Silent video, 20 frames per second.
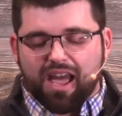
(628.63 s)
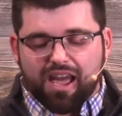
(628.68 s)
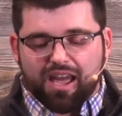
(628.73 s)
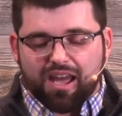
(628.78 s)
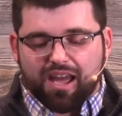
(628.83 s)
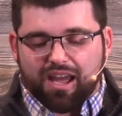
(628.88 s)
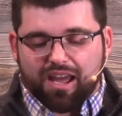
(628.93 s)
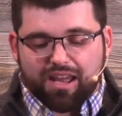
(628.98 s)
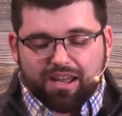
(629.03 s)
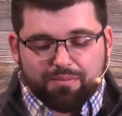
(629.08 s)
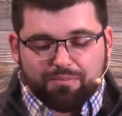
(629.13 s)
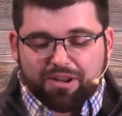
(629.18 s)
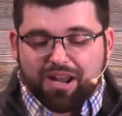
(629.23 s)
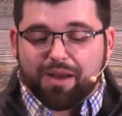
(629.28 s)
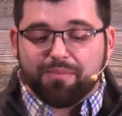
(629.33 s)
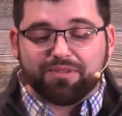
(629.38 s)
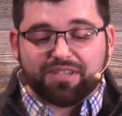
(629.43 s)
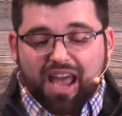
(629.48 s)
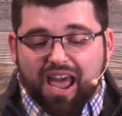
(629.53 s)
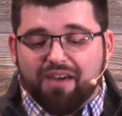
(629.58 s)

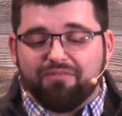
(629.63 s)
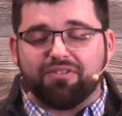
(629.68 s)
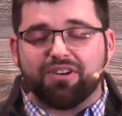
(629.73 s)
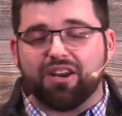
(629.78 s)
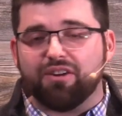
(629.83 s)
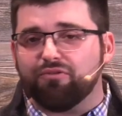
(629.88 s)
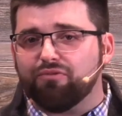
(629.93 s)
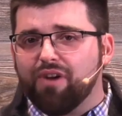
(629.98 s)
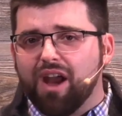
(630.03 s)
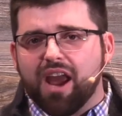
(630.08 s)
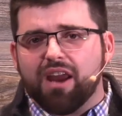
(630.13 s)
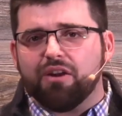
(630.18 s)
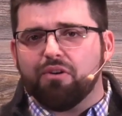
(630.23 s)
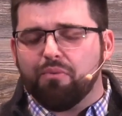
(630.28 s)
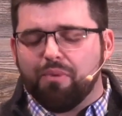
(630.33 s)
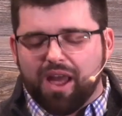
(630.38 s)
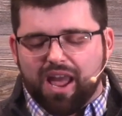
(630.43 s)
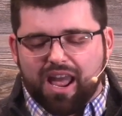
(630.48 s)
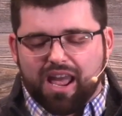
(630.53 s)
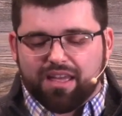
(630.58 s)
evident right
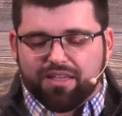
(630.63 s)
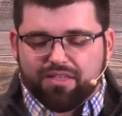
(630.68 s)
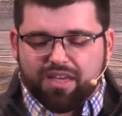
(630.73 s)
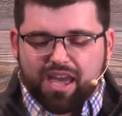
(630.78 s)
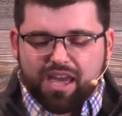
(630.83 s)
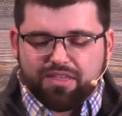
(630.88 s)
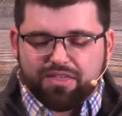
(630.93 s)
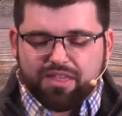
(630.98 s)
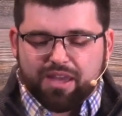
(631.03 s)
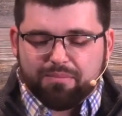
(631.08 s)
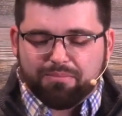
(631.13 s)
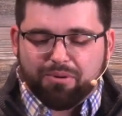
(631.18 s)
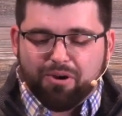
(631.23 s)
away that